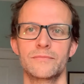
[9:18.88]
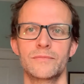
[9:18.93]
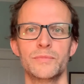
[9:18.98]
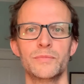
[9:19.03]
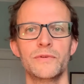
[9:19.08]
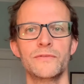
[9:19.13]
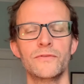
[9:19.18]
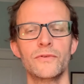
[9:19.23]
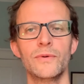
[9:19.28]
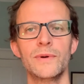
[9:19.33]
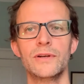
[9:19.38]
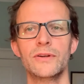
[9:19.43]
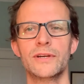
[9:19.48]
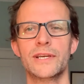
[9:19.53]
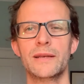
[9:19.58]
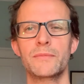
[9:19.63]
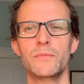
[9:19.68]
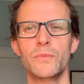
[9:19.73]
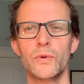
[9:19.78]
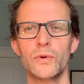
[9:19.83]
Before we look
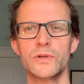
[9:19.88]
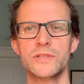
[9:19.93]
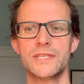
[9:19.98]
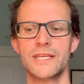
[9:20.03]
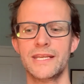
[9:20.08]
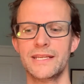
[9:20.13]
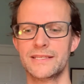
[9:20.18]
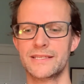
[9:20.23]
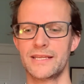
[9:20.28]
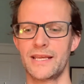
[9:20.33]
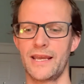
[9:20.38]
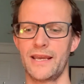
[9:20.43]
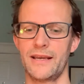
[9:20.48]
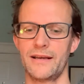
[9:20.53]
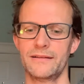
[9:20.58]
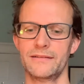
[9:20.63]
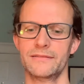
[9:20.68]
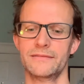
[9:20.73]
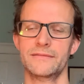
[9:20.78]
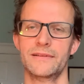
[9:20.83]
in more
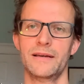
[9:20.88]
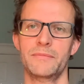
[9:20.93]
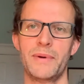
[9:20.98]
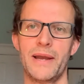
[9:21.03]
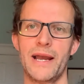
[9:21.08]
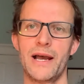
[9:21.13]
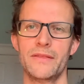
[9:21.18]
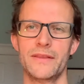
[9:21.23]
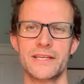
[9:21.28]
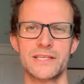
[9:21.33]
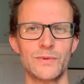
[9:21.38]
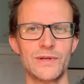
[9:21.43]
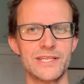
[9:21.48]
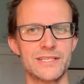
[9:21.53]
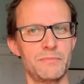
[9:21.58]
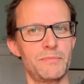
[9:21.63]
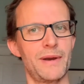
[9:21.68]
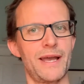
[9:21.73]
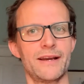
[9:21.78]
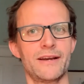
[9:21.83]
detail about this, we need
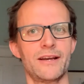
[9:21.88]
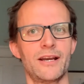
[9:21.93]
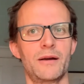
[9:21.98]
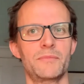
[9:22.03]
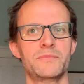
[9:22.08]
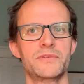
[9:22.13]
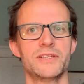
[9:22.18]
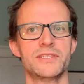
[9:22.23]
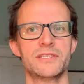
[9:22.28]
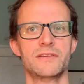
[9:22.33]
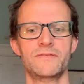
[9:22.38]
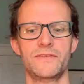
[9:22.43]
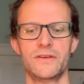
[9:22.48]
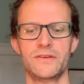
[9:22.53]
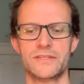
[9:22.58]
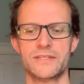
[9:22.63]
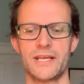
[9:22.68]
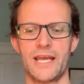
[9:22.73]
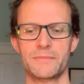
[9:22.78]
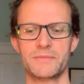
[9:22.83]
to back up just a few
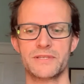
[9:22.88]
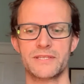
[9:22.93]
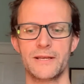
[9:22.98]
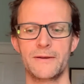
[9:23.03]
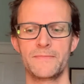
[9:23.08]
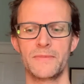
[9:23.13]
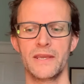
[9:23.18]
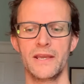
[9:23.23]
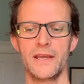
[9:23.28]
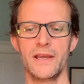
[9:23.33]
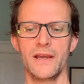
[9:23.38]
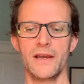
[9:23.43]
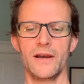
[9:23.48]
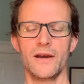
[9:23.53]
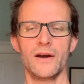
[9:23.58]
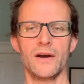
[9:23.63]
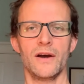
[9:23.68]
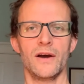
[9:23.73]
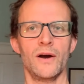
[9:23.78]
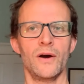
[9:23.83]
steps.
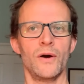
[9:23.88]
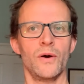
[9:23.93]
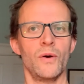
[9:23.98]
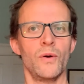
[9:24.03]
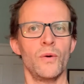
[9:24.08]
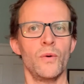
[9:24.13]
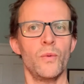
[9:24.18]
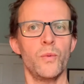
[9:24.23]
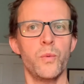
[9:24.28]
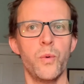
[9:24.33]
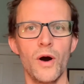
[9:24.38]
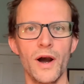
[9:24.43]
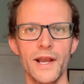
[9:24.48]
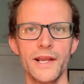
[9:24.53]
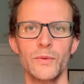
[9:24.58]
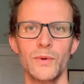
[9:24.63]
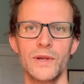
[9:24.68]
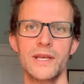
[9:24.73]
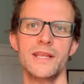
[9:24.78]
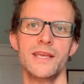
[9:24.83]
Why
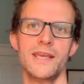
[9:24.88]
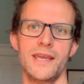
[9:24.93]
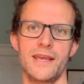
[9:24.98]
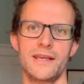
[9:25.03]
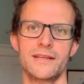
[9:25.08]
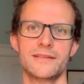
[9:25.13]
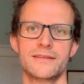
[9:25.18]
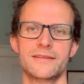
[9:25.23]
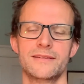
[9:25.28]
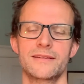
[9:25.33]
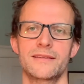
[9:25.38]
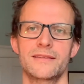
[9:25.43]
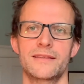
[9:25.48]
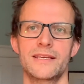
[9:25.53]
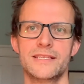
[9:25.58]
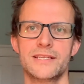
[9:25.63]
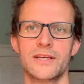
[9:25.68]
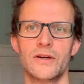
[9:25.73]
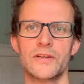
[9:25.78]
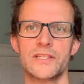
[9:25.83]
do we need
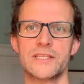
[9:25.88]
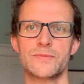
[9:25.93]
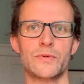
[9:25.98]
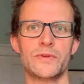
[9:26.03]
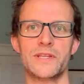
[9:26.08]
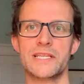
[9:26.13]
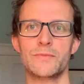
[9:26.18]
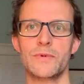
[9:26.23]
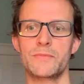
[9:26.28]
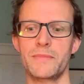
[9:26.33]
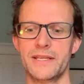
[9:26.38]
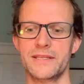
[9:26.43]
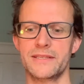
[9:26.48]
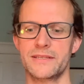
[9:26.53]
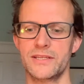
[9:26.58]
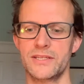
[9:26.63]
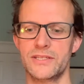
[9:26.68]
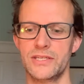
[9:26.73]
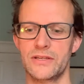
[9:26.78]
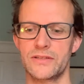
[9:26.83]
this gospel, this
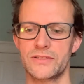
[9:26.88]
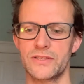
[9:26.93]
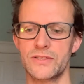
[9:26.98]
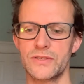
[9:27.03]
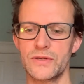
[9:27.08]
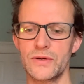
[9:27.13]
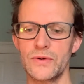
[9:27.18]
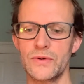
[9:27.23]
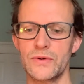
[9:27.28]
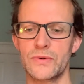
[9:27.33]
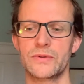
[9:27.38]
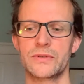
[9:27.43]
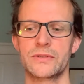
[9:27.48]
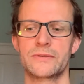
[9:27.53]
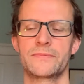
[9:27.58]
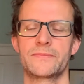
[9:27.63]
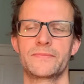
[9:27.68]
momentous news at all?